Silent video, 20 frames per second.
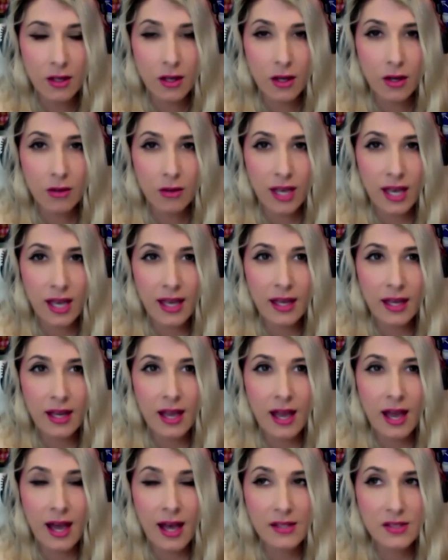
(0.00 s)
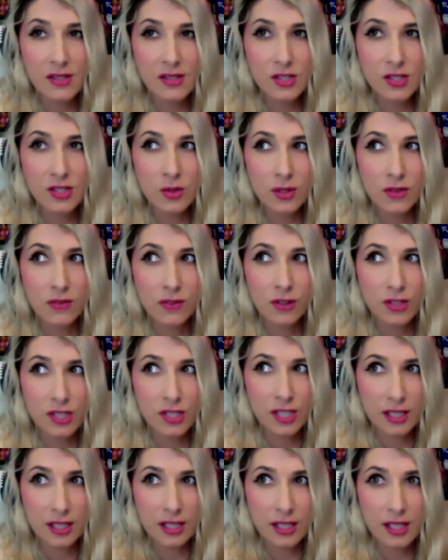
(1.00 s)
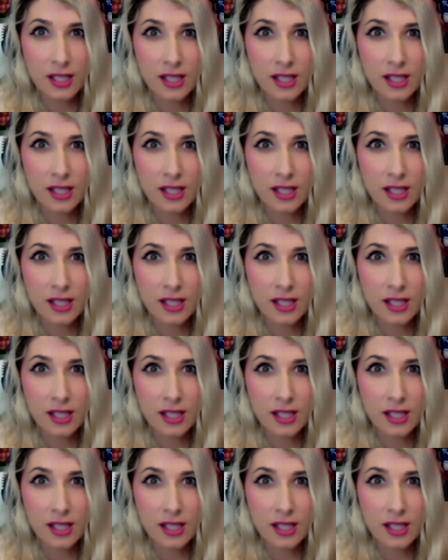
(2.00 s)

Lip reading: Okay, and it has to do with fertility,